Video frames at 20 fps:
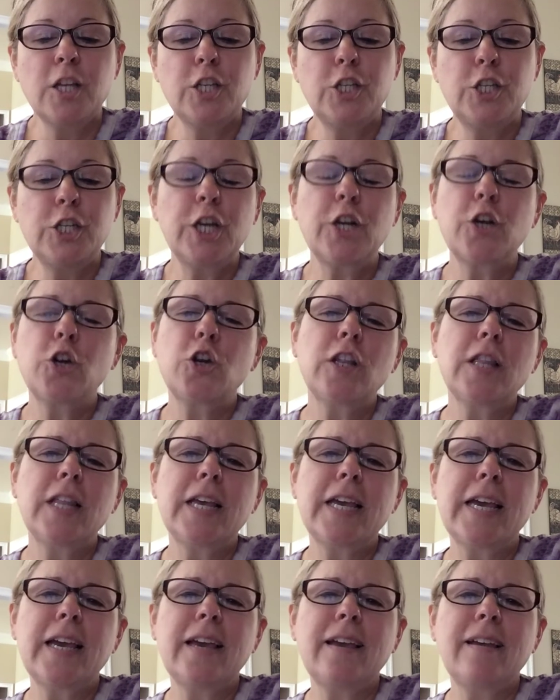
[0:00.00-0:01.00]

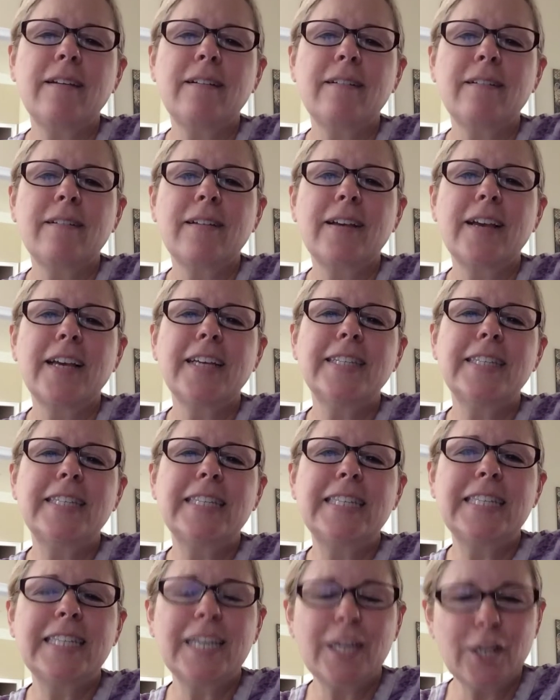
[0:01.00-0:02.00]
Generally
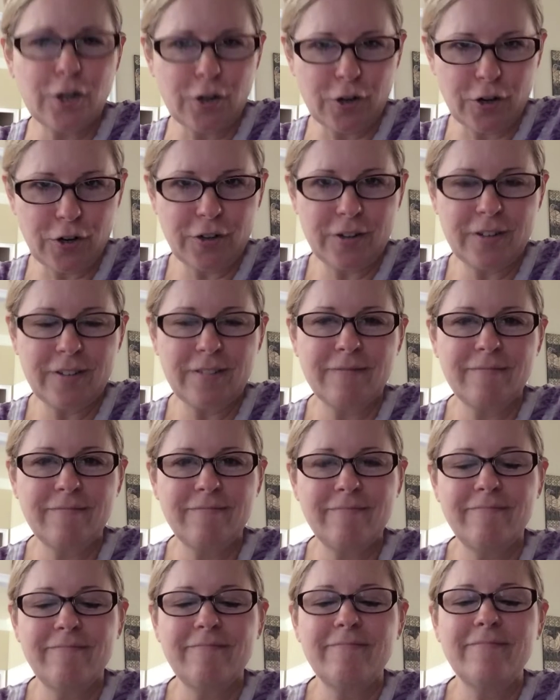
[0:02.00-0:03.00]
considered
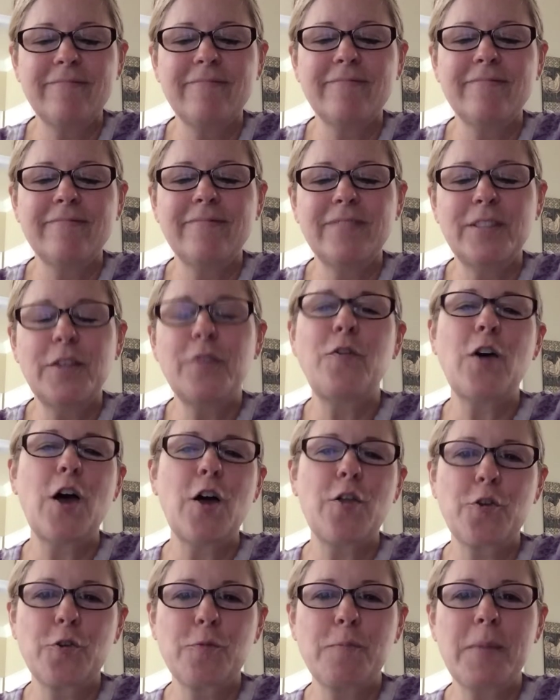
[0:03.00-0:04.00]
the
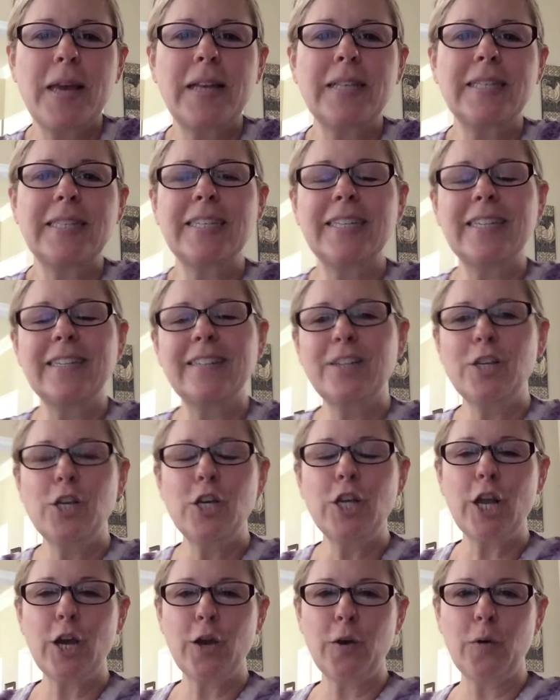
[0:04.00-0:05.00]
father of medicine.
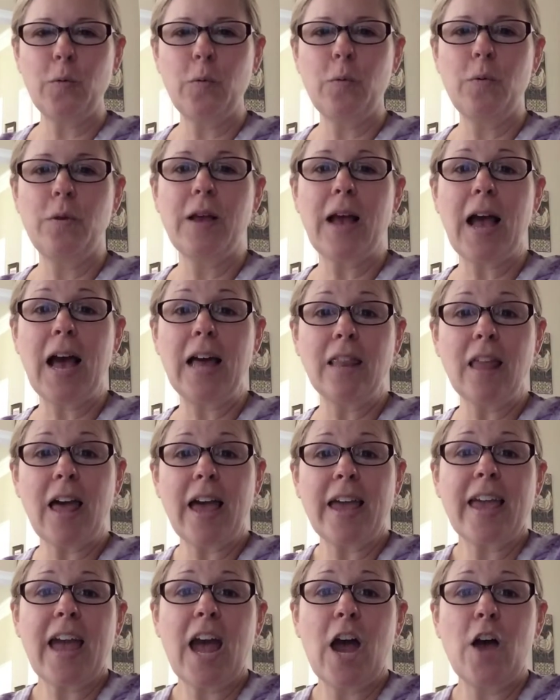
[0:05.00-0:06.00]
You know, I
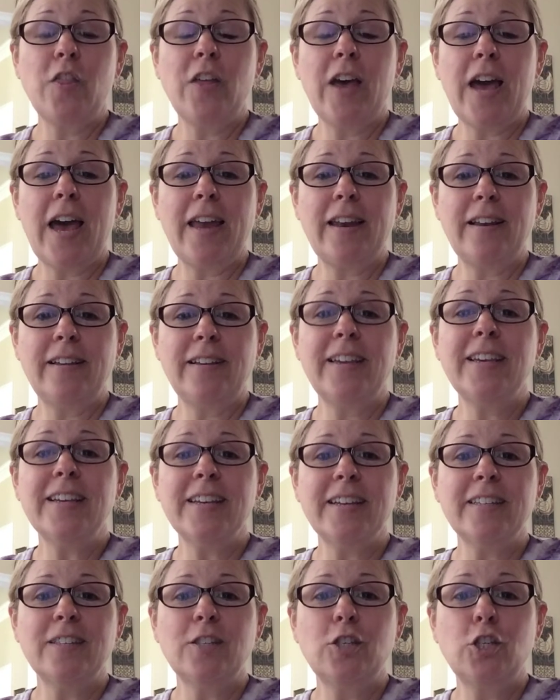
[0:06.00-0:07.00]
like how that
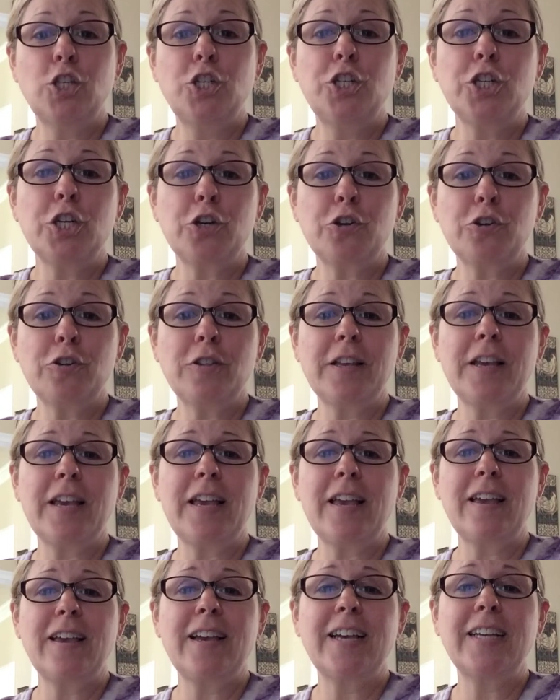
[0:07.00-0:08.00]
is
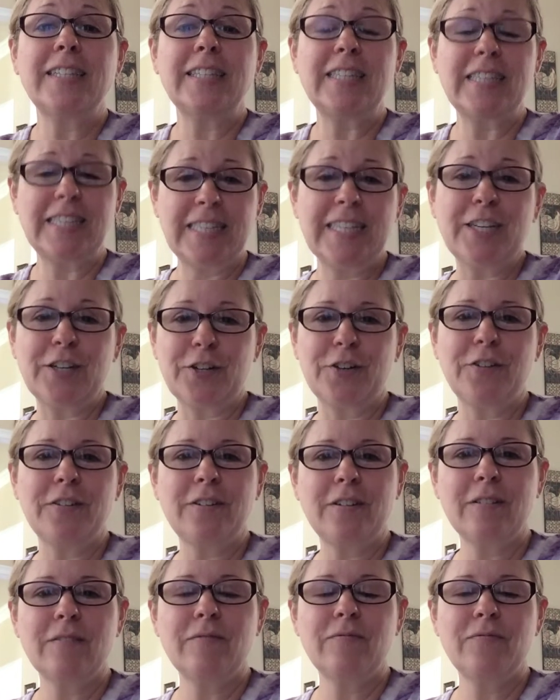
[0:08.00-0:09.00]
generally considered.